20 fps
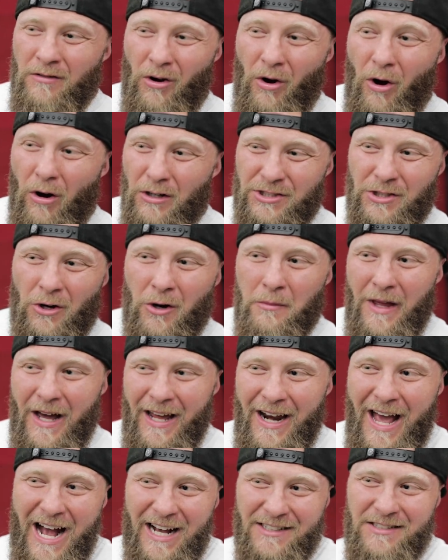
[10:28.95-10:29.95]
Also, I'm
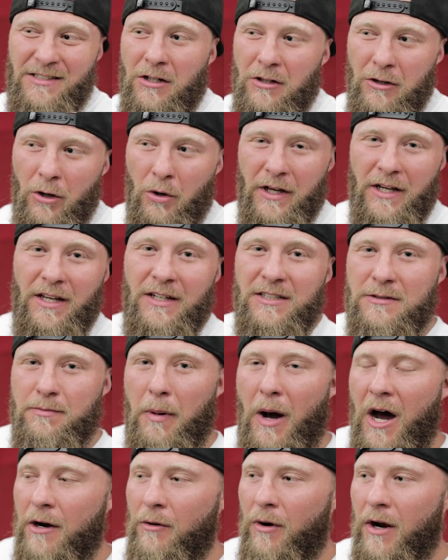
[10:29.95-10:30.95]
not axial loading his
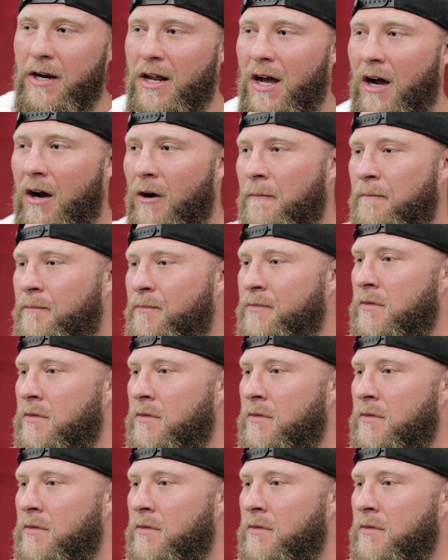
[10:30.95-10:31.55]
spine right now,